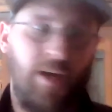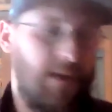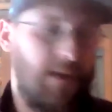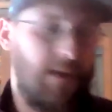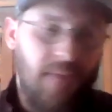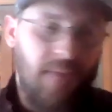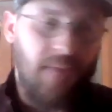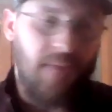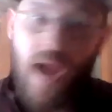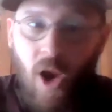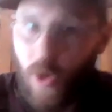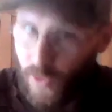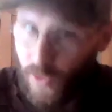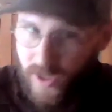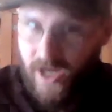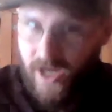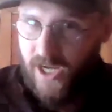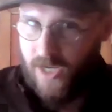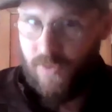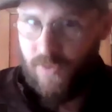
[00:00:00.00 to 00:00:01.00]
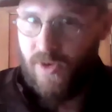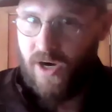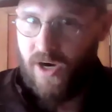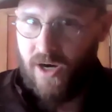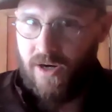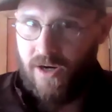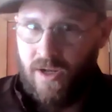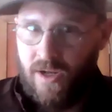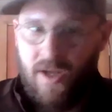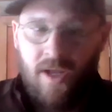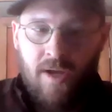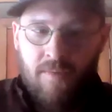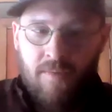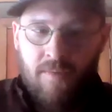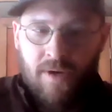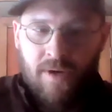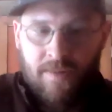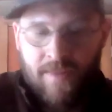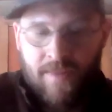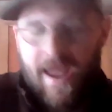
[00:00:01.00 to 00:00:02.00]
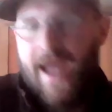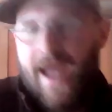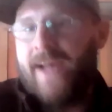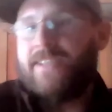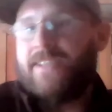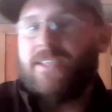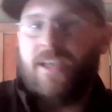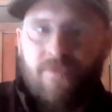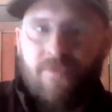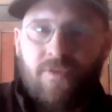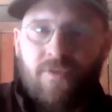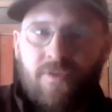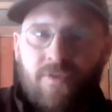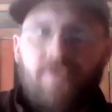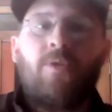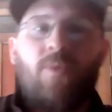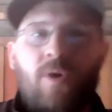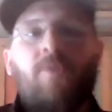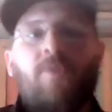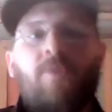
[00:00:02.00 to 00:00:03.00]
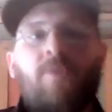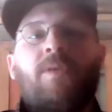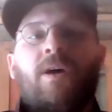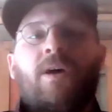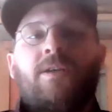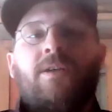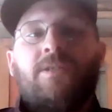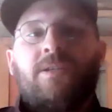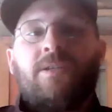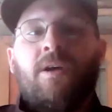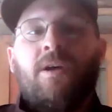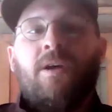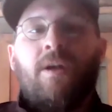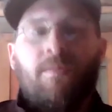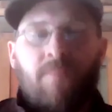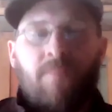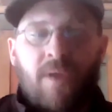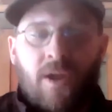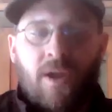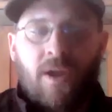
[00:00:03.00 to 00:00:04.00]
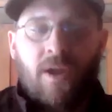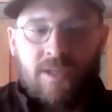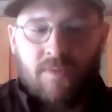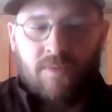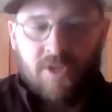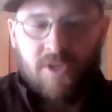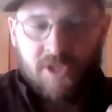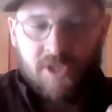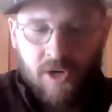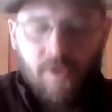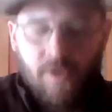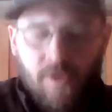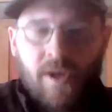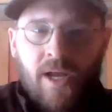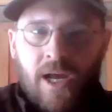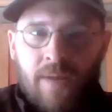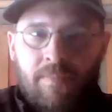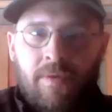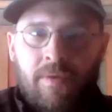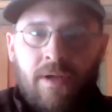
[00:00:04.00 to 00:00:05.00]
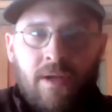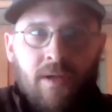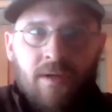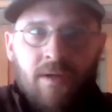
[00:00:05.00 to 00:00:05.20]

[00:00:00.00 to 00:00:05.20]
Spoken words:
Like, I'm not going anywhere, but I'm asking for you to work with us because I'm showing up,